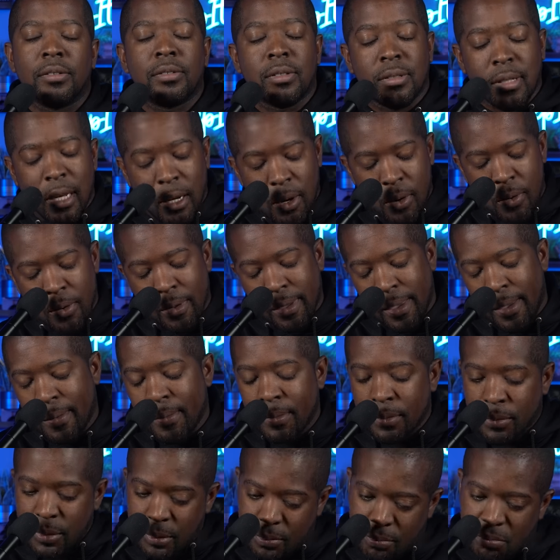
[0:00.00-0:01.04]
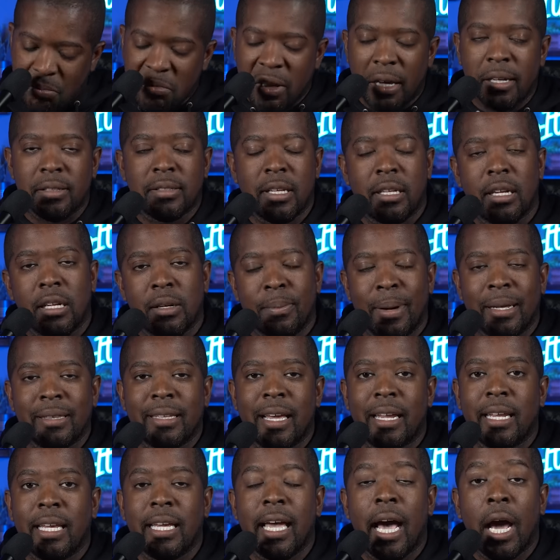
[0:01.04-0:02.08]
So I was like, oh, okay, we can't say nothing about
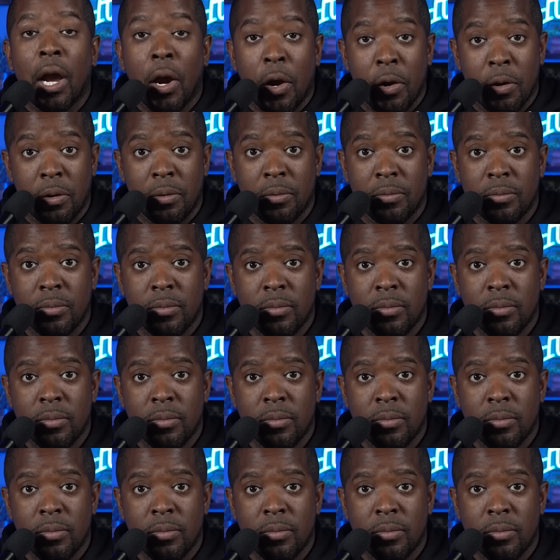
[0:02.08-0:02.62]
that. He got hurt.